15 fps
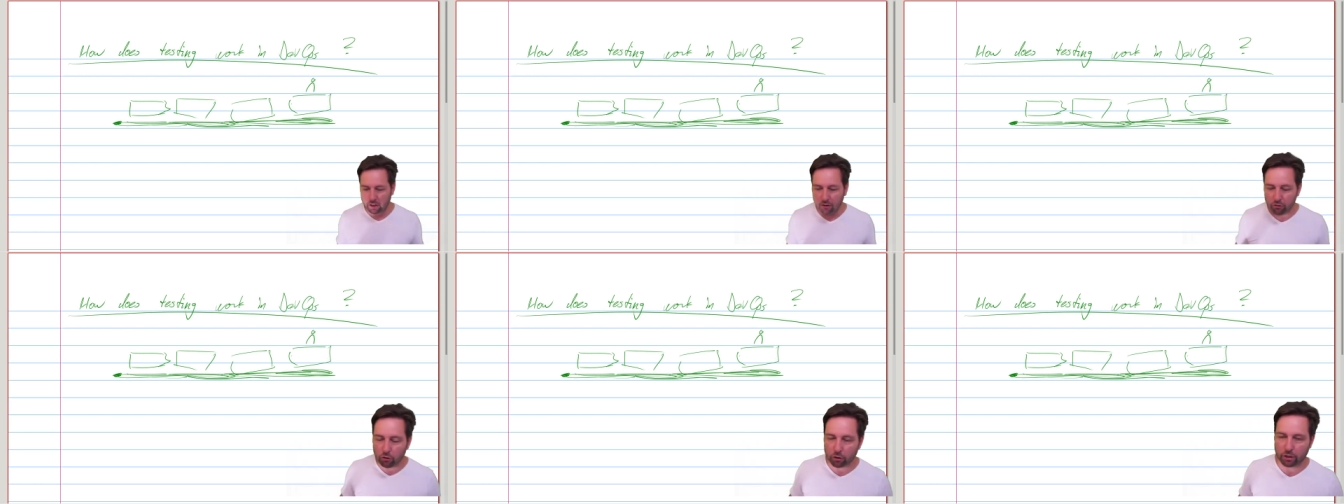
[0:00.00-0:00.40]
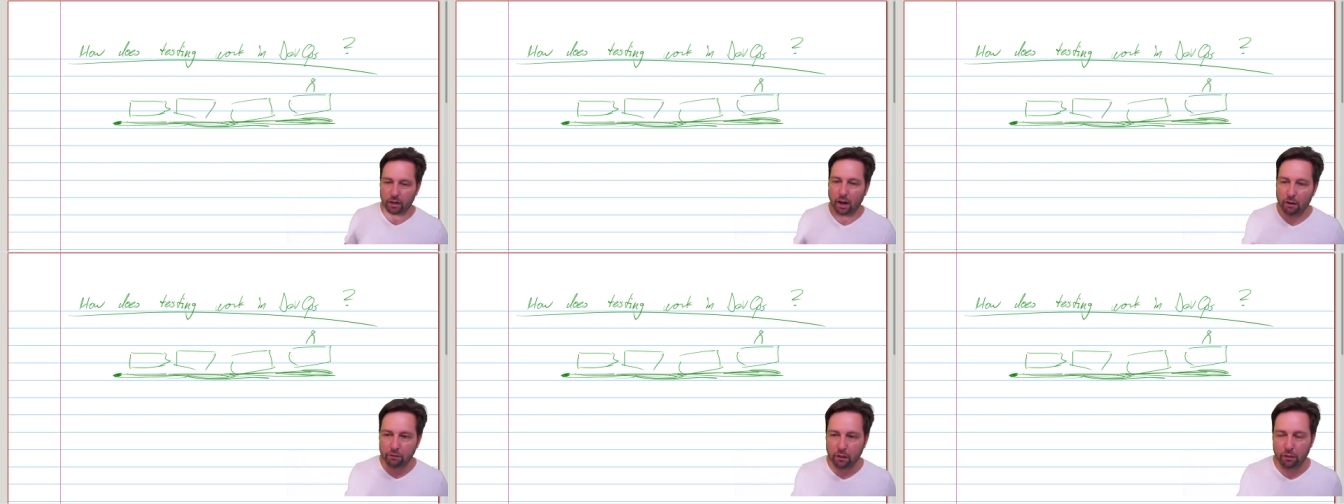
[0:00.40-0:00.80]
is not an
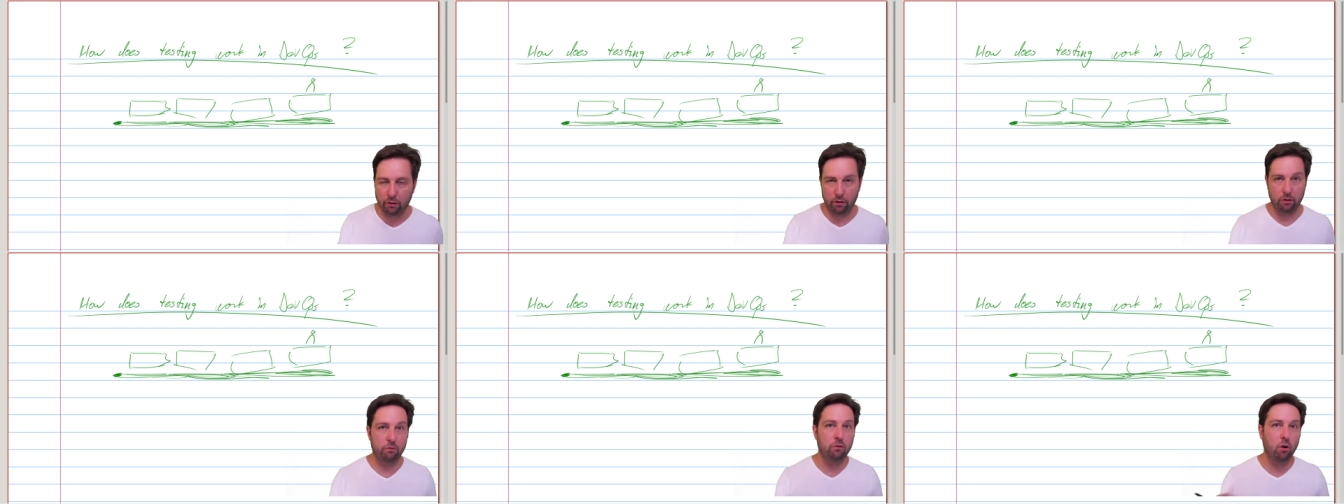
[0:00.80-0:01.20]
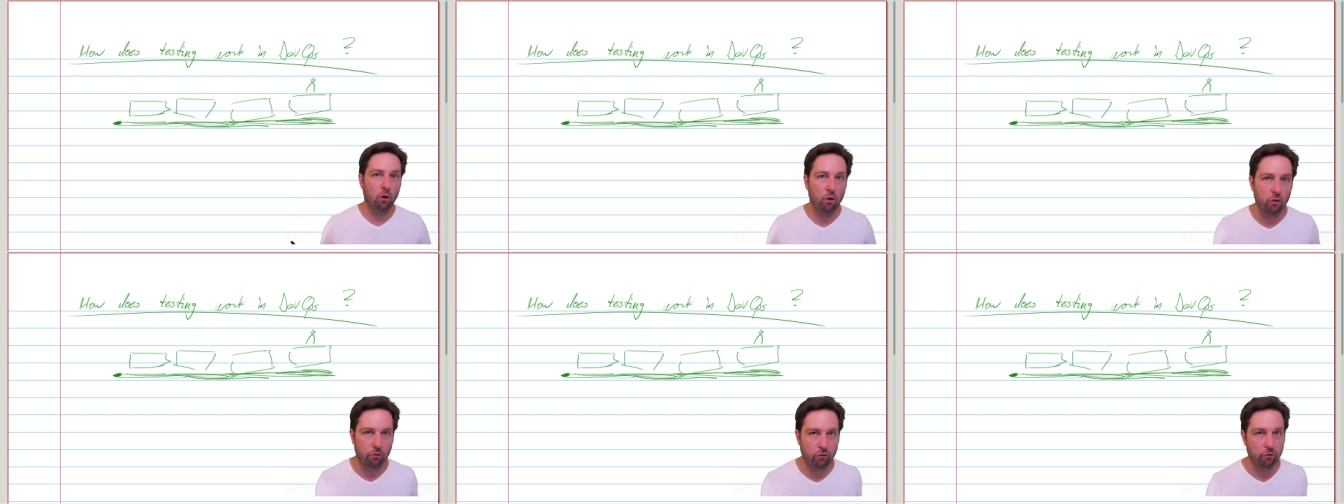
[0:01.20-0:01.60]
afterthought. Of
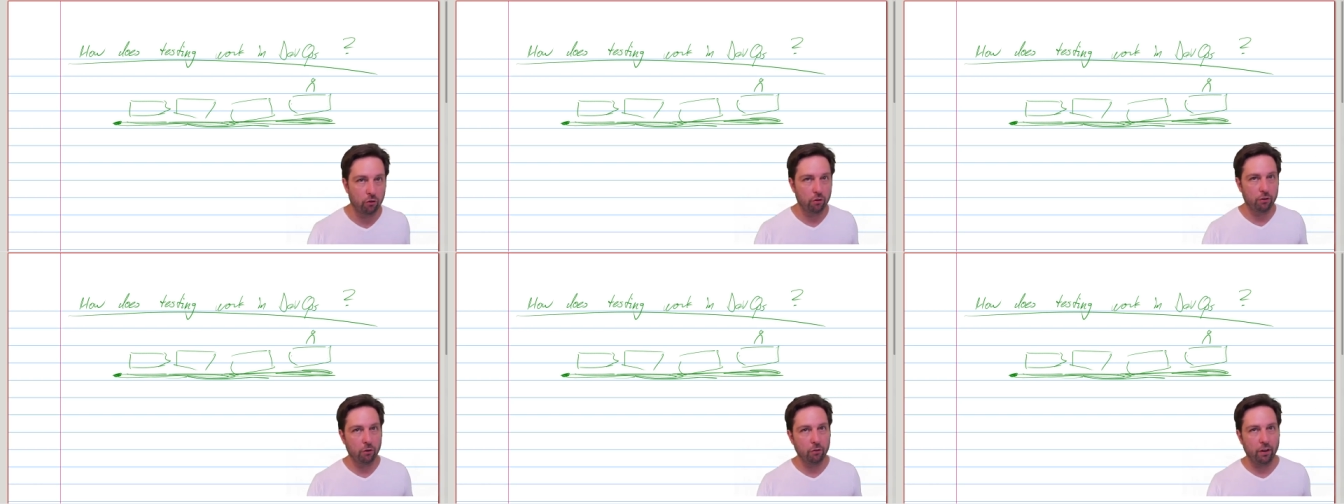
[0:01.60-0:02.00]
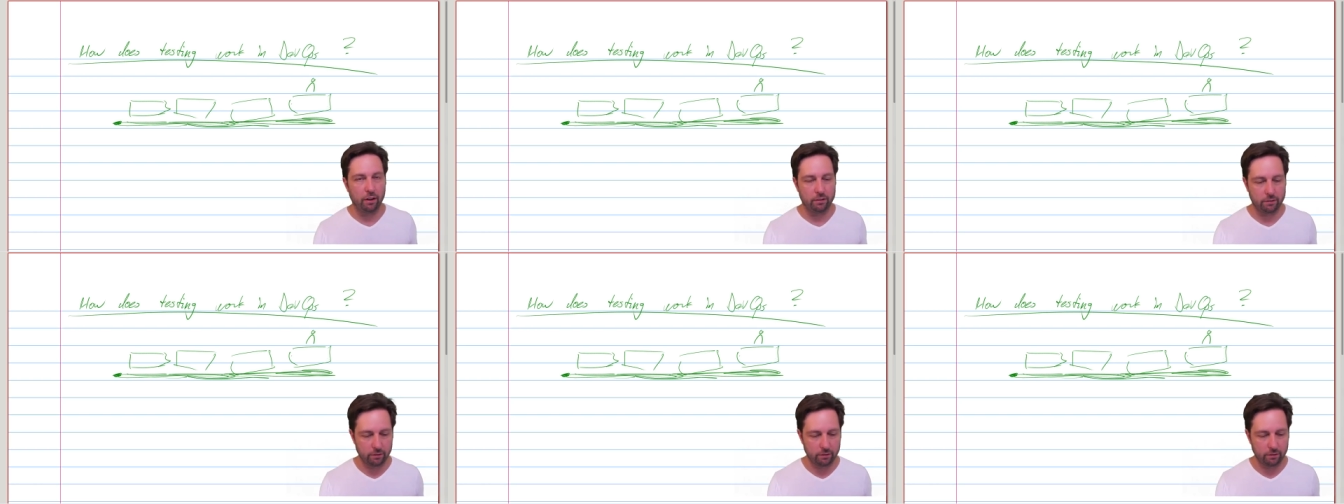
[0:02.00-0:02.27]
course, you all know that.